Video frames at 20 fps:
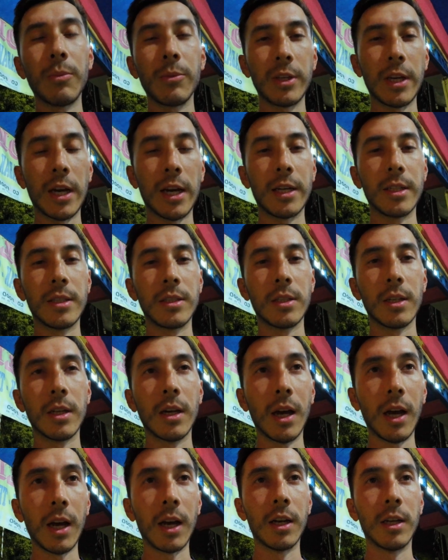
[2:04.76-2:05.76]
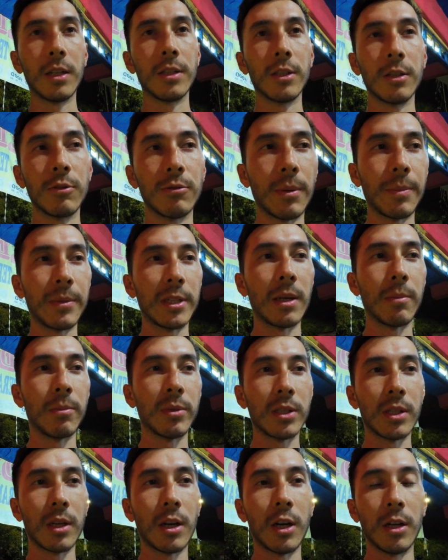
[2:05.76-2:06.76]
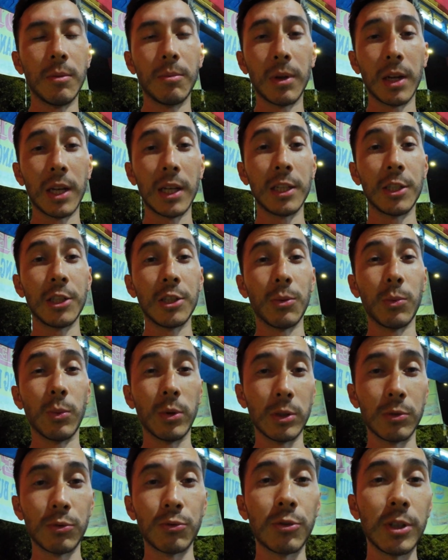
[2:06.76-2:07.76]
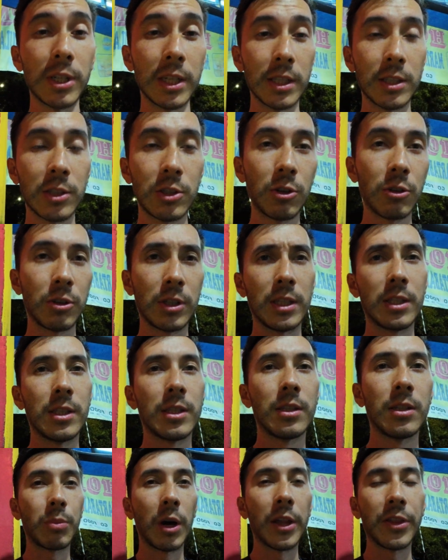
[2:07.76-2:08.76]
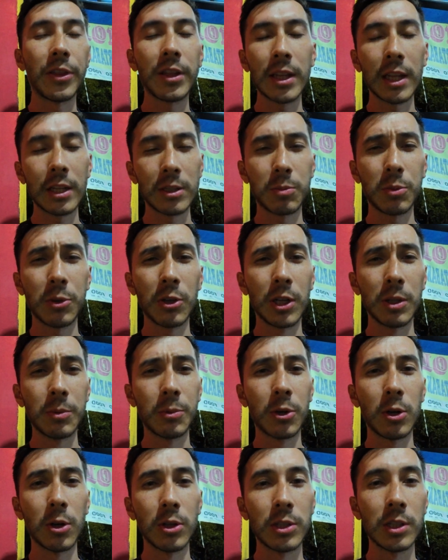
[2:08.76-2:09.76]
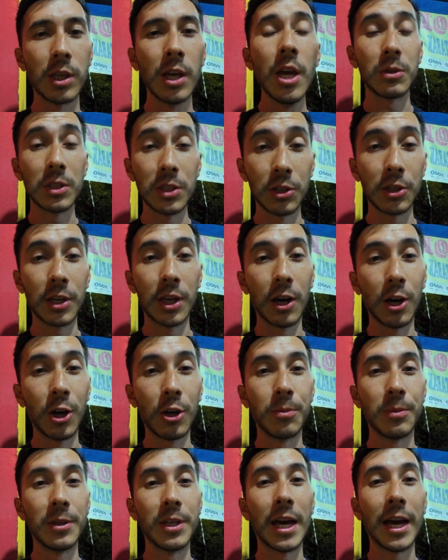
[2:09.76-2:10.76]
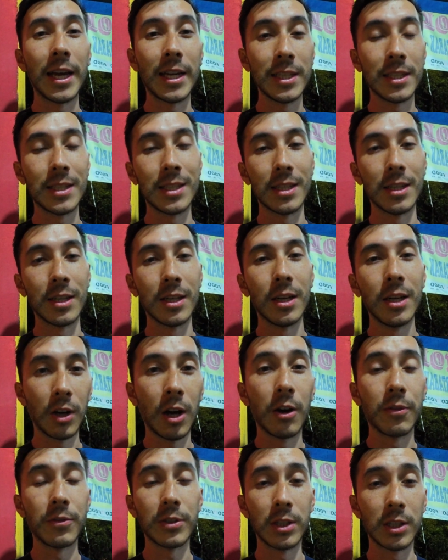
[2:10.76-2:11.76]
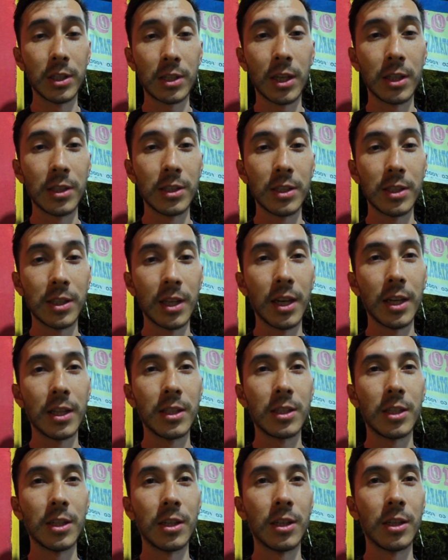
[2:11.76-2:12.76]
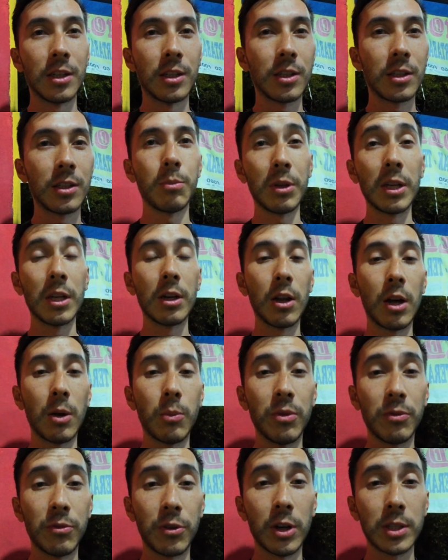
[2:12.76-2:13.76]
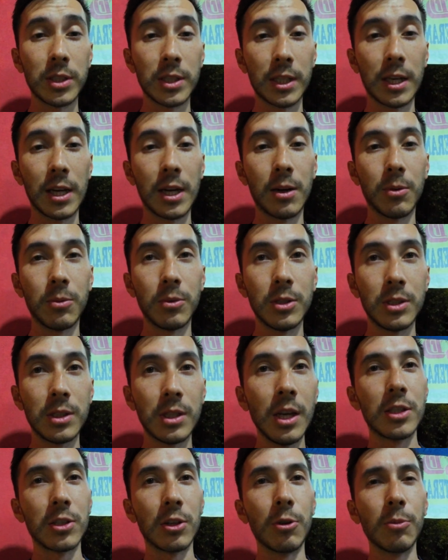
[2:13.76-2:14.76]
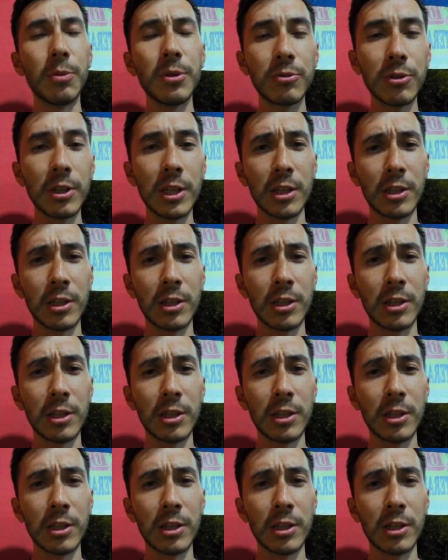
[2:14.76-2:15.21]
we had at the Ramadan Bazaar in Malaysia was really soggy, but I think that's purely because we took it home and ate it after the sunset to be in line with fasting hours, so it'd be really